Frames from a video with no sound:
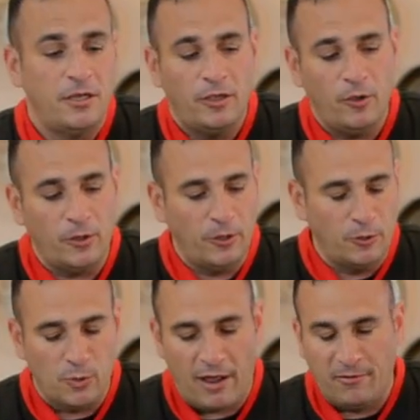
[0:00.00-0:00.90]
You could
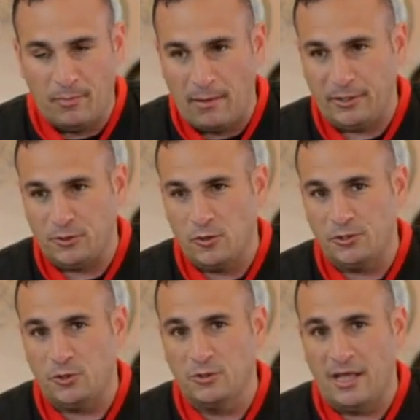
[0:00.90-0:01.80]
use whatever barbecue
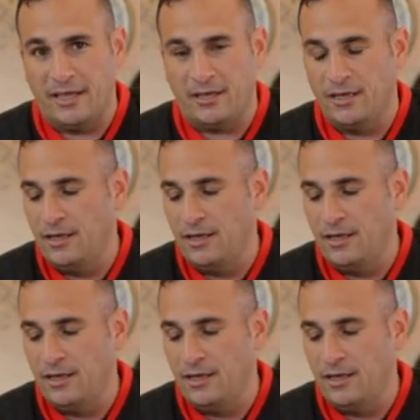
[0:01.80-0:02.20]
sauce you like.